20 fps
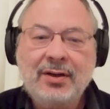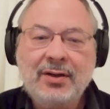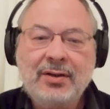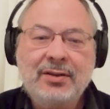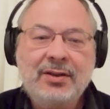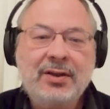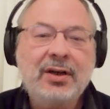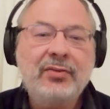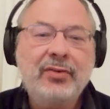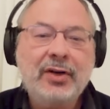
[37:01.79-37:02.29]

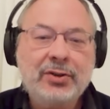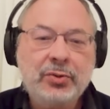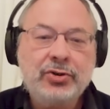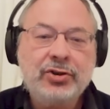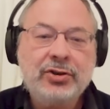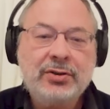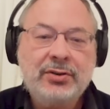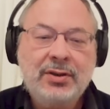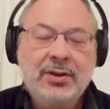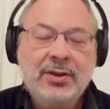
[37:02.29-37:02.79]

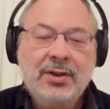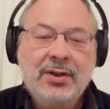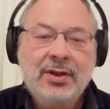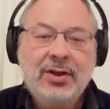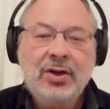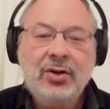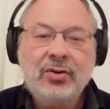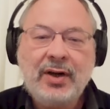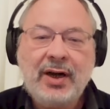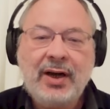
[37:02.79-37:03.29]
revolution,
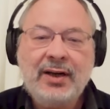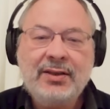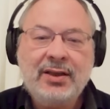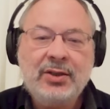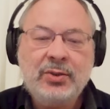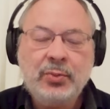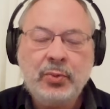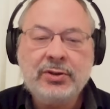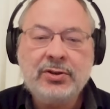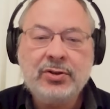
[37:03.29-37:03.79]
right,
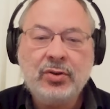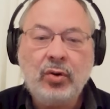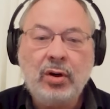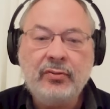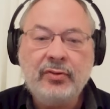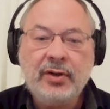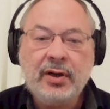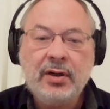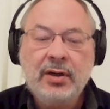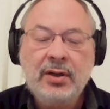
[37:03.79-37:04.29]
it was
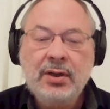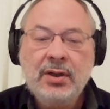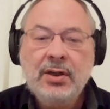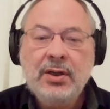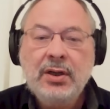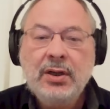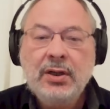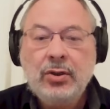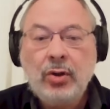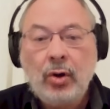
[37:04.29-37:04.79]
over.
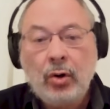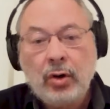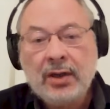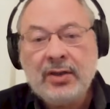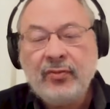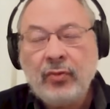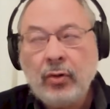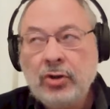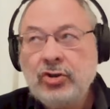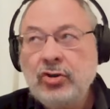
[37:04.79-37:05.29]
No,
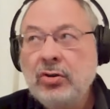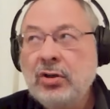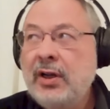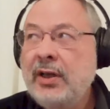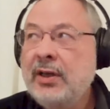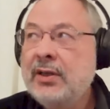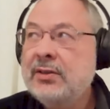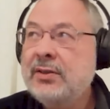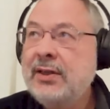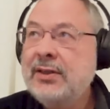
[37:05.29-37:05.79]

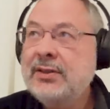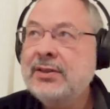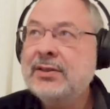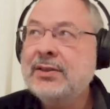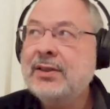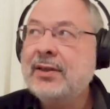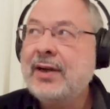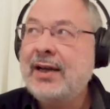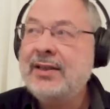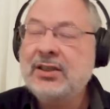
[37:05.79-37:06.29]
unfortunately,
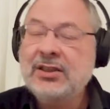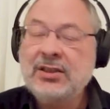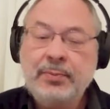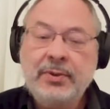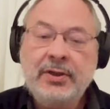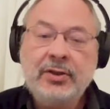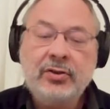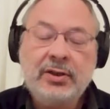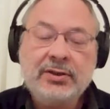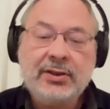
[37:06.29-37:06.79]
these crisis
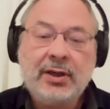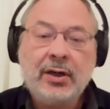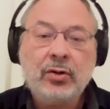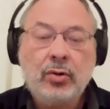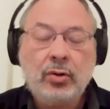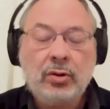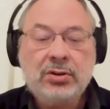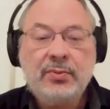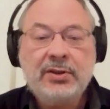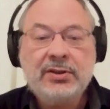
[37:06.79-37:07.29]
periods
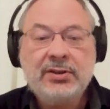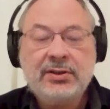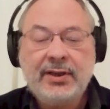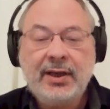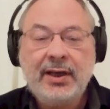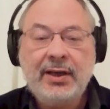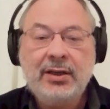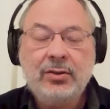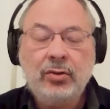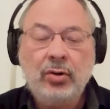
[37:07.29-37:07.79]
always
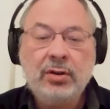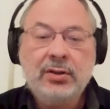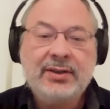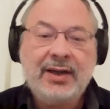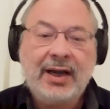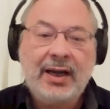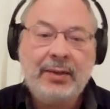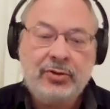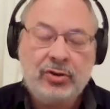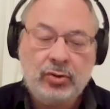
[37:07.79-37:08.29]
take a long
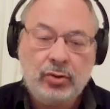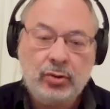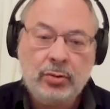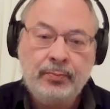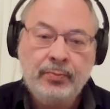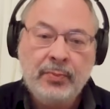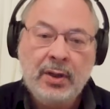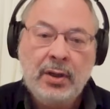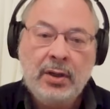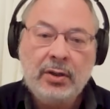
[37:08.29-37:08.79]
time
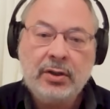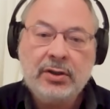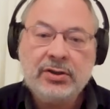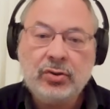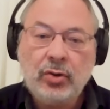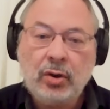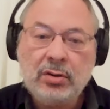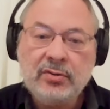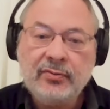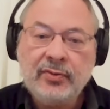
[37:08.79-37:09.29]
to
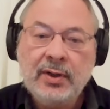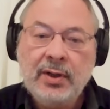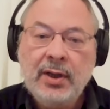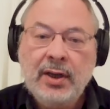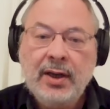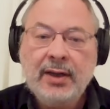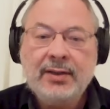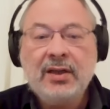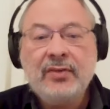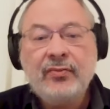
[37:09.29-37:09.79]
resolve,
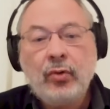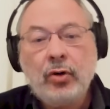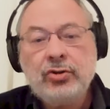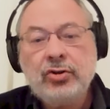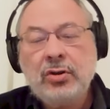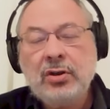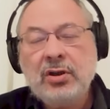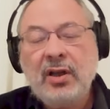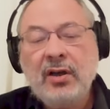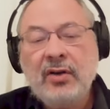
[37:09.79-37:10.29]
and
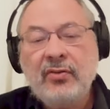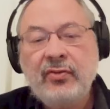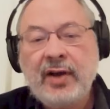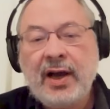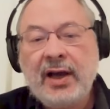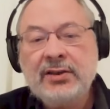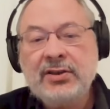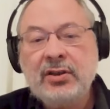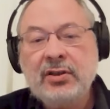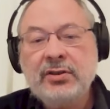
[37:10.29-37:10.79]
unfortunately,
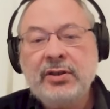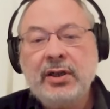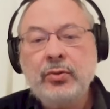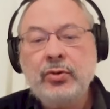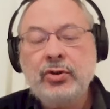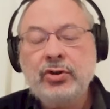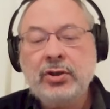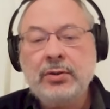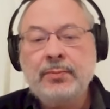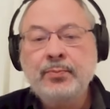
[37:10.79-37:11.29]
fast
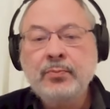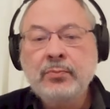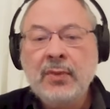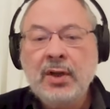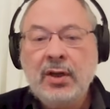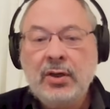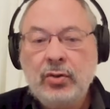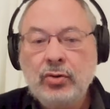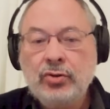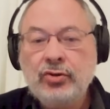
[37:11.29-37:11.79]
resolution
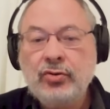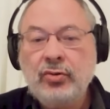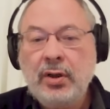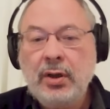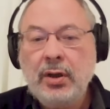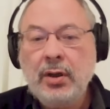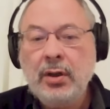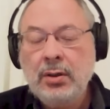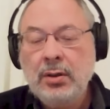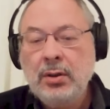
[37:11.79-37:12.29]

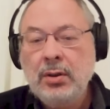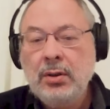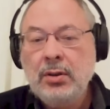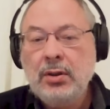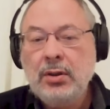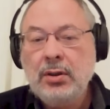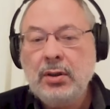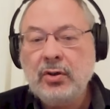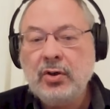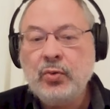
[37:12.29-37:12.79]
usually
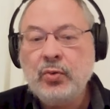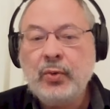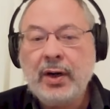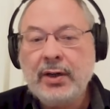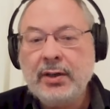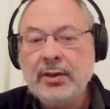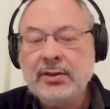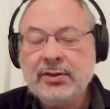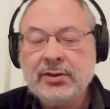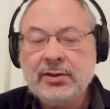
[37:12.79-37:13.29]

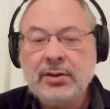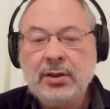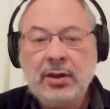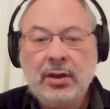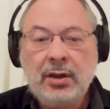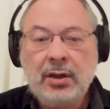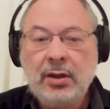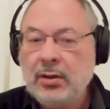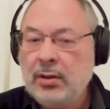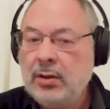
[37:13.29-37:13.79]
requires
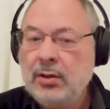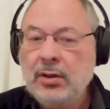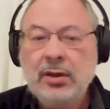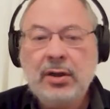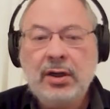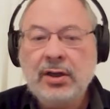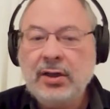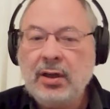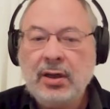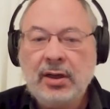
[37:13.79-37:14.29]

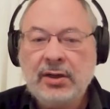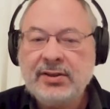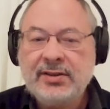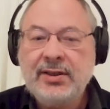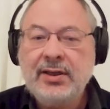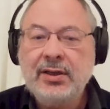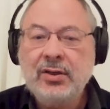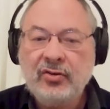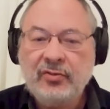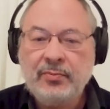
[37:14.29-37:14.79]
a
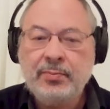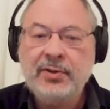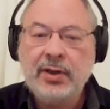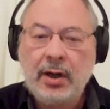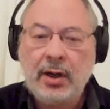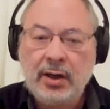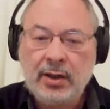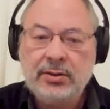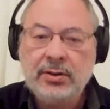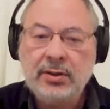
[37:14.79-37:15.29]
sea of
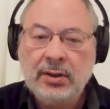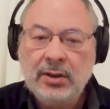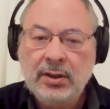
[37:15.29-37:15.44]
blood.